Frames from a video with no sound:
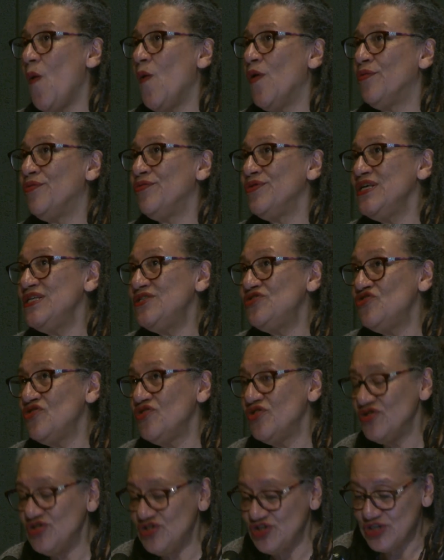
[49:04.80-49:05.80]
or
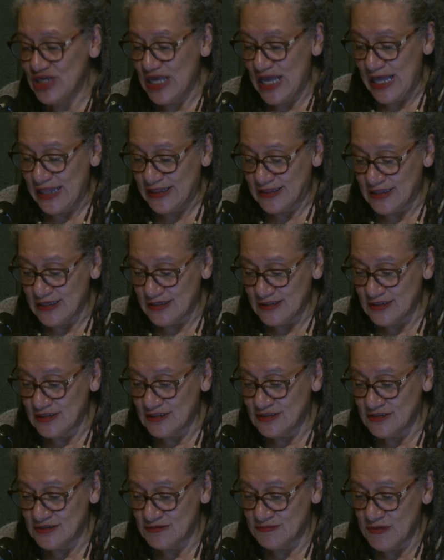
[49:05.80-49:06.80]
research at
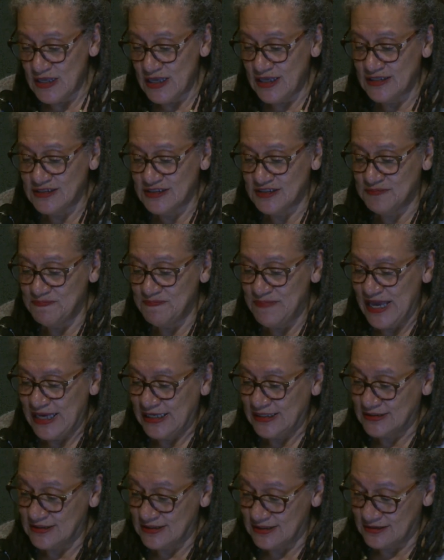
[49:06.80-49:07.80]
its
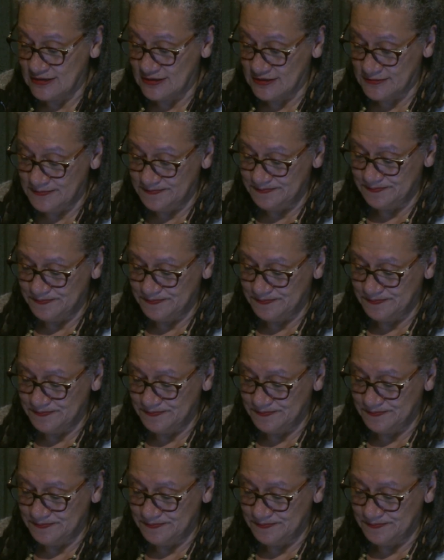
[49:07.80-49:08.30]
basis.